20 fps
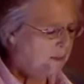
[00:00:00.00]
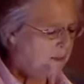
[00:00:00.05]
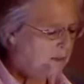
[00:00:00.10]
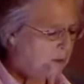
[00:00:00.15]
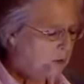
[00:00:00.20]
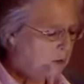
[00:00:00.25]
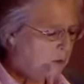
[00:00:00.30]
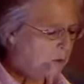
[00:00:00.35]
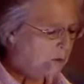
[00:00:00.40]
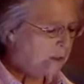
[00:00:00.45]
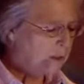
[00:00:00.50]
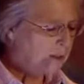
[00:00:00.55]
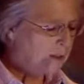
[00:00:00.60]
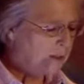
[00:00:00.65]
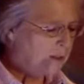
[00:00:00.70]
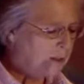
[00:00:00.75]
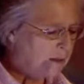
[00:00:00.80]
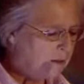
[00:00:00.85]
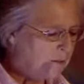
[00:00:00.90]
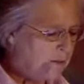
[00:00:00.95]
as
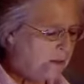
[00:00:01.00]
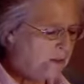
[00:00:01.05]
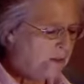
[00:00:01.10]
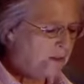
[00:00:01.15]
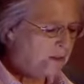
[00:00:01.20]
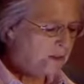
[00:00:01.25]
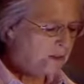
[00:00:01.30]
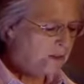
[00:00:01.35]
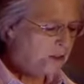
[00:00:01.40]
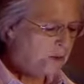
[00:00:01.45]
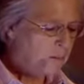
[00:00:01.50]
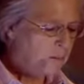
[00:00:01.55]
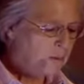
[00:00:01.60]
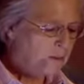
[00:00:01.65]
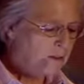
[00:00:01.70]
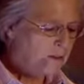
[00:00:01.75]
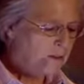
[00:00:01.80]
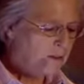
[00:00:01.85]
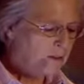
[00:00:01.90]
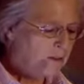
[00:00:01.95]
decorative
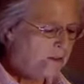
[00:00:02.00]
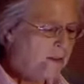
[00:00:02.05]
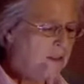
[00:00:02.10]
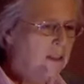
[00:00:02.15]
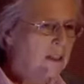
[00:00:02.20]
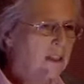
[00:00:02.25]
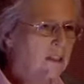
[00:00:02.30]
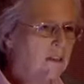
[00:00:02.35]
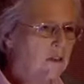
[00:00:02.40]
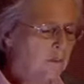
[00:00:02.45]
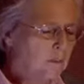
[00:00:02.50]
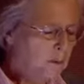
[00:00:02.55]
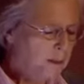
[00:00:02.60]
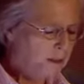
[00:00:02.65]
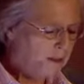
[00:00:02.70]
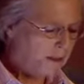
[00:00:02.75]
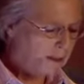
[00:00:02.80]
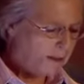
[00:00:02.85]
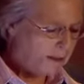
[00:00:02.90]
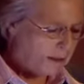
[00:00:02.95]
centerpieces in the
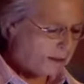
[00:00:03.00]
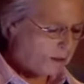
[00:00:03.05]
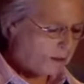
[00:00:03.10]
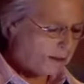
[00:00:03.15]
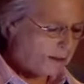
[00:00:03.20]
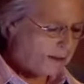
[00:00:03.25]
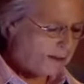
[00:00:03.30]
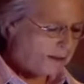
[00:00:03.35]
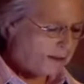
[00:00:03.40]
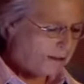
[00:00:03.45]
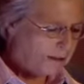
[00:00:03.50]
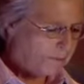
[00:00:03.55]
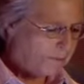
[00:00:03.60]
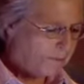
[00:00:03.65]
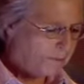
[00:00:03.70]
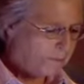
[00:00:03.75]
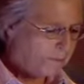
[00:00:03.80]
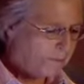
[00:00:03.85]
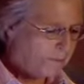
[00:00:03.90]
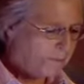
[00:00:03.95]
painting galleries.
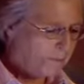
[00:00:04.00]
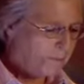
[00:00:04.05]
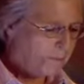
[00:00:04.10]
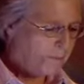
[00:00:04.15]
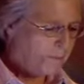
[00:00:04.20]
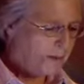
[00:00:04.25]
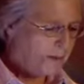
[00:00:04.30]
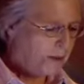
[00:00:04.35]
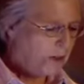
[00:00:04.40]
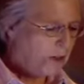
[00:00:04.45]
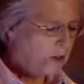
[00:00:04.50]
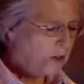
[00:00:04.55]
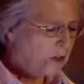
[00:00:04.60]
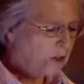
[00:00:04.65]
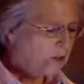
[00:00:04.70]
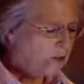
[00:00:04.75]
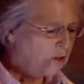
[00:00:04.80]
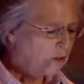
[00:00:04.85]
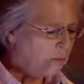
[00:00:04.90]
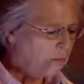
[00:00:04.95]

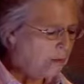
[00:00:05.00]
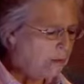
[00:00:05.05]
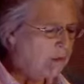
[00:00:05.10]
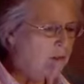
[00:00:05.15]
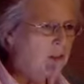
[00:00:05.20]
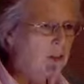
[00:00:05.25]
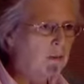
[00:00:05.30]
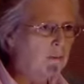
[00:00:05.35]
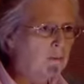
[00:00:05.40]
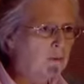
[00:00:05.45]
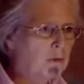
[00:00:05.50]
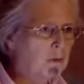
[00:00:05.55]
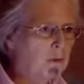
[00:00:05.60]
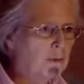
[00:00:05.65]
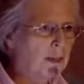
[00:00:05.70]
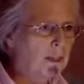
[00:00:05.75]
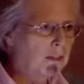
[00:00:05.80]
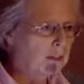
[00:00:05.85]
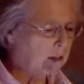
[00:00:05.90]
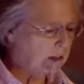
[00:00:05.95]
The museum's
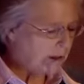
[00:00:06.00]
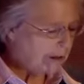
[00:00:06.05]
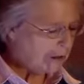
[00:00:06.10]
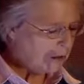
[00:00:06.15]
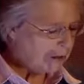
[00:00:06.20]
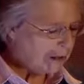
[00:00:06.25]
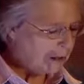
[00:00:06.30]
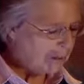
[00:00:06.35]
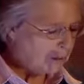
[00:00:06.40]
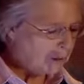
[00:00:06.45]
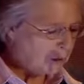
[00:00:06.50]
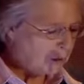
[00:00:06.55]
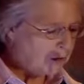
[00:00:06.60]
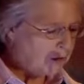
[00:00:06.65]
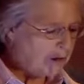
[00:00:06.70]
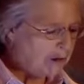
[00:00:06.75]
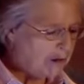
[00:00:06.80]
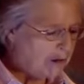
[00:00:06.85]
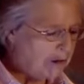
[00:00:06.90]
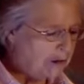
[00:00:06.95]
great Rodin
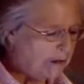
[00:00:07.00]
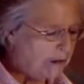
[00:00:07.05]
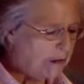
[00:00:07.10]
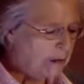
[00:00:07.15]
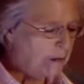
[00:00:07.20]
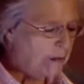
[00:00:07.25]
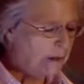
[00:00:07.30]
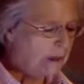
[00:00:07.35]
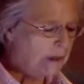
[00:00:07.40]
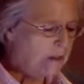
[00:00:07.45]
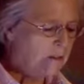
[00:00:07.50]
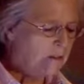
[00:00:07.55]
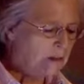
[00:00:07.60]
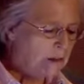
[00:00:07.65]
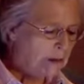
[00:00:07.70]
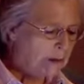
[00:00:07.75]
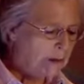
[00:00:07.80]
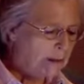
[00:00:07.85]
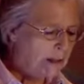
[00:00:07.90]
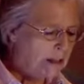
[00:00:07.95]
bronzes were in
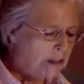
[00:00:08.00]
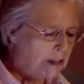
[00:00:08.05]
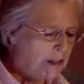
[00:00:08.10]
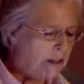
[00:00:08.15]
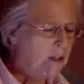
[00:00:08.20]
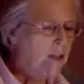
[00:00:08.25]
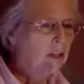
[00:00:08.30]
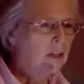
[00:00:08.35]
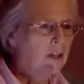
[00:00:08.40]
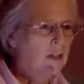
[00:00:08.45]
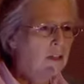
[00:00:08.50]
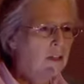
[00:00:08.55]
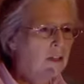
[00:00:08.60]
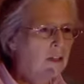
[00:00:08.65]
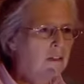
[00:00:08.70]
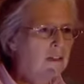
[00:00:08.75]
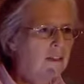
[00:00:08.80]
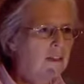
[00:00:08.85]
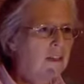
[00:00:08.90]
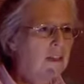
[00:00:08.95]
storage
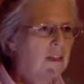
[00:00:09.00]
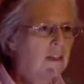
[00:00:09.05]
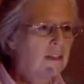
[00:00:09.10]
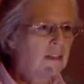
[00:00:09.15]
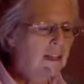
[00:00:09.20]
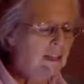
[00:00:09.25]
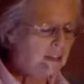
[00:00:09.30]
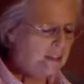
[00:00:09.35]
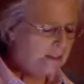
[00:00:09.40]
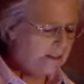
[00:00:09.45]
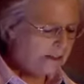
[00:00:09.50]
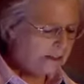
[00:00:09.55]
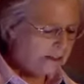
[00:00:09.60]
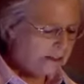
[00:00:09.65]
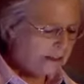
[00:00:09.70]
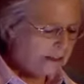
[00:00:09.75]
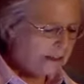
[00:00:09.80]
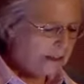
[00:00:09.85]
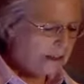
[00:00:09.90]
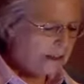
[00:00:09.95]
until
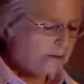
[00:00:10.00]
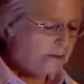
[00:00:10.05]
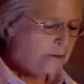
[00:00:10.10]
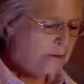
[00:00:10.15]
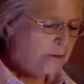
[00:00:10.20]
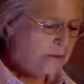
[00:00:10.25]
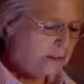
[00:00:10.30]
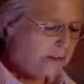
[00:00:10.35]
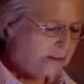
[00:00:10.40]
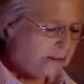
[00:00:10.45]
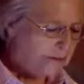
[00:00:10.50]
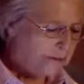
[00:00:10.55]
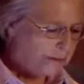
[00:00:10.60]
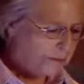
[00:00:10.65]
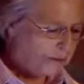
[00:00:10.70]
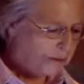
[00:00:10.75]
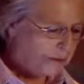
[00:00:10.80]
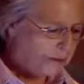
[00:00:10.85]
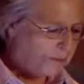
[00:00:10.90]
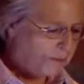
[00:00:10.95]
nineteen
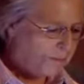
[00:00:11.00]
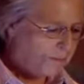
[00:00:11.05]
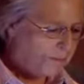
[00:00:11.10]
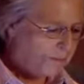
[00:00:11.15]
fifty-seven,